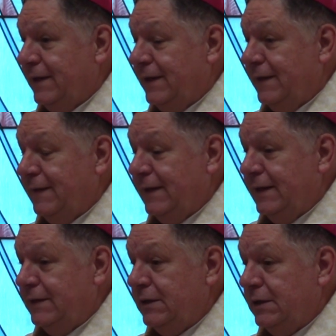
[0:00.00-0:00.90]
Uh,
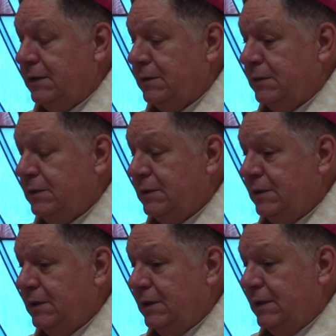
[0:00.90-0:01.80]
and the,
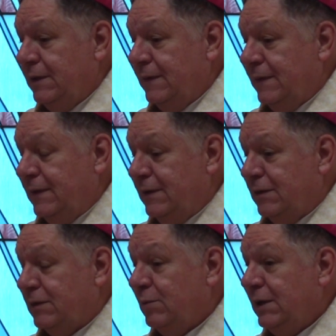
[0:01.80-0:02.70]

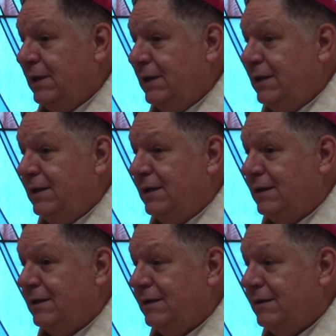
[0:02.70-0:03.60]
the three